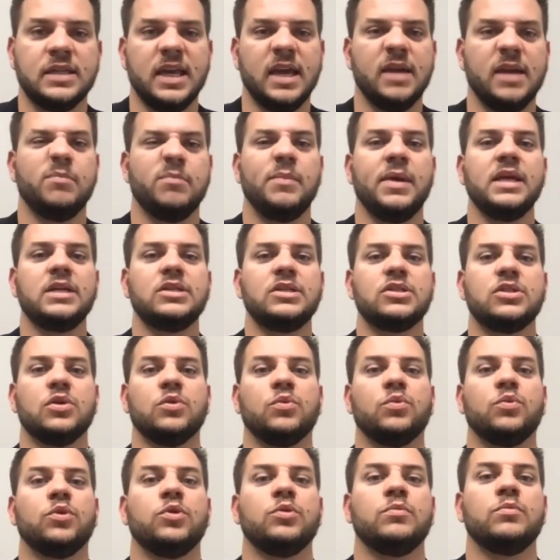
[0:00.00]
it makes the
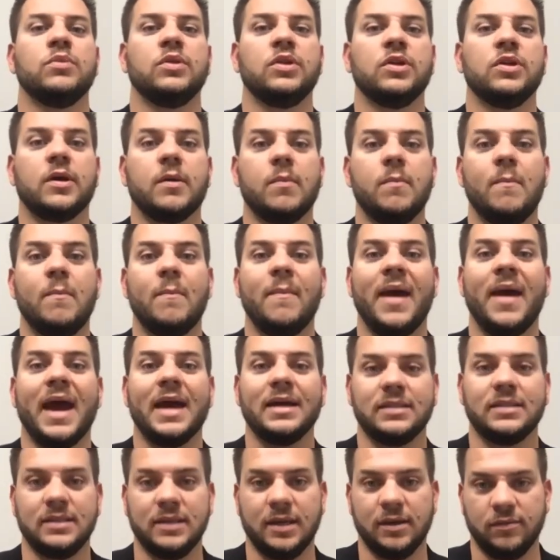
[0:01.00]
room look
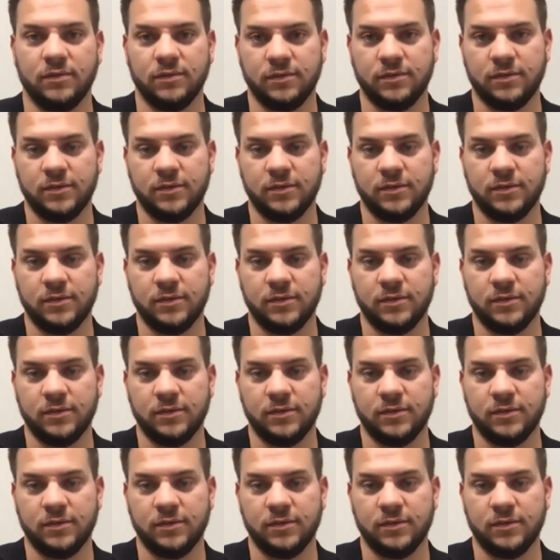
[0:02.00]
massive.